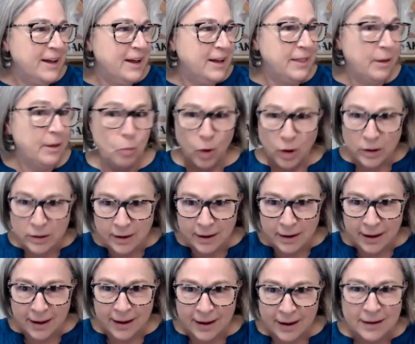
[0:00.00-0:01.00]
then one
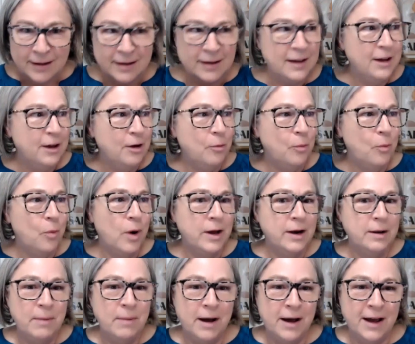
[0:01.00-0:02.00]
day, one
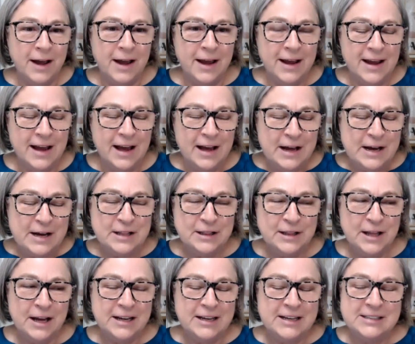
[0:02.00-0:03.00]
of my uh,
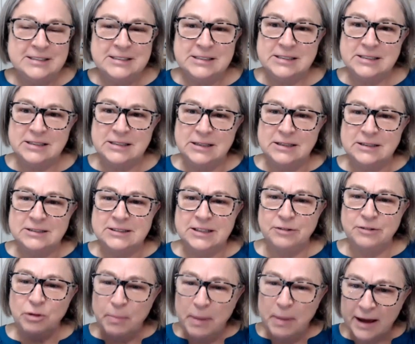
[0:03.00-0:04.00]
clients said,
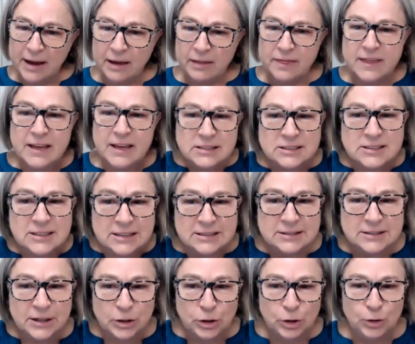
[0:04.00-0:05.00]
Rebecca, these things
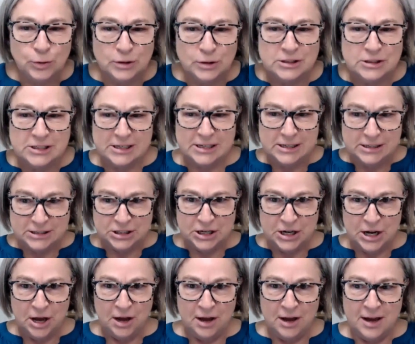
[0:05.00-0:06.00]
that you are teaching
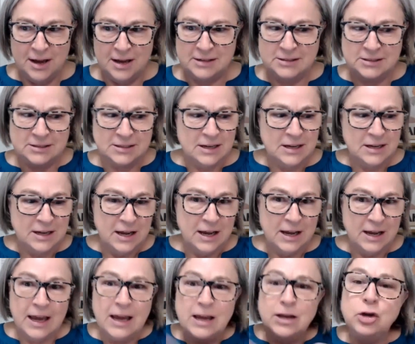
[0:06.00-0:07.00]
us,
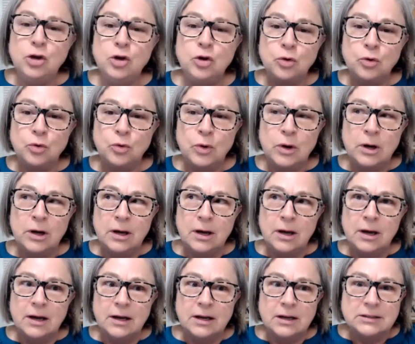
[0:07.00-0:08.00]
can you
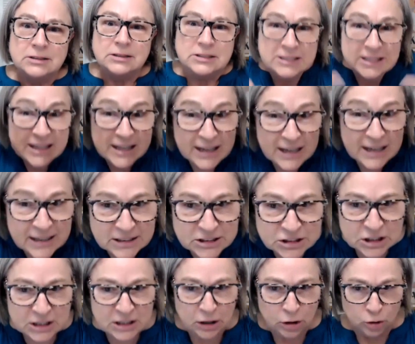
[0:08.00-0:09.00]
teach
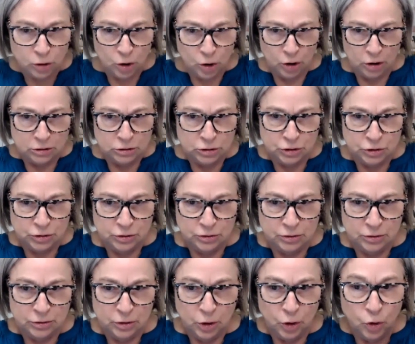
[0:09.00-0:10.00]
in a
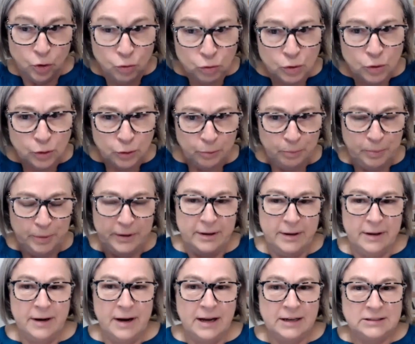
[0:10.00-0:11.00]
larger group?
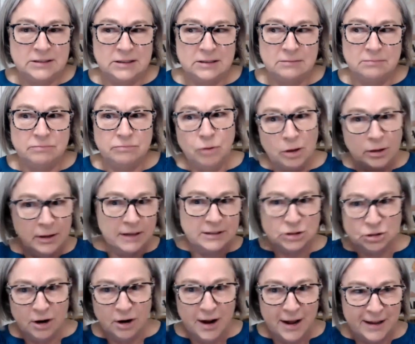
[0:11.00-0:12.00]
And I said, well, let's
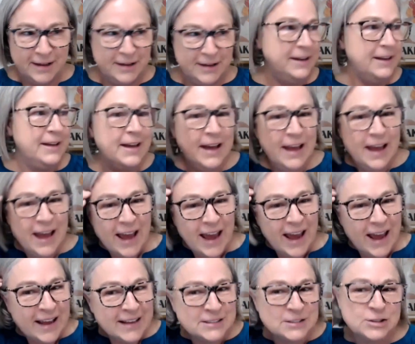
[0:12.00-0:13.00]
try it.
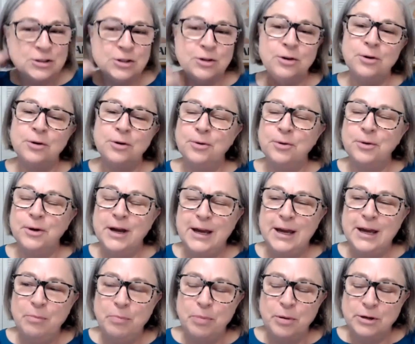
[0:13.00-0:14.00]
And so
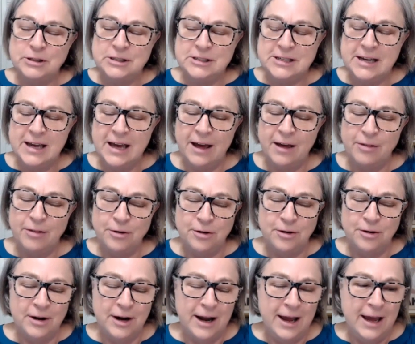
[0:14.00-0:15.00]
he put
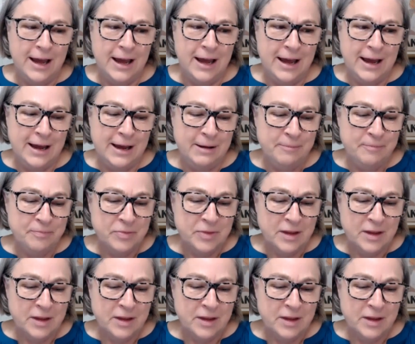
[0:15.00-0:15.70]
together a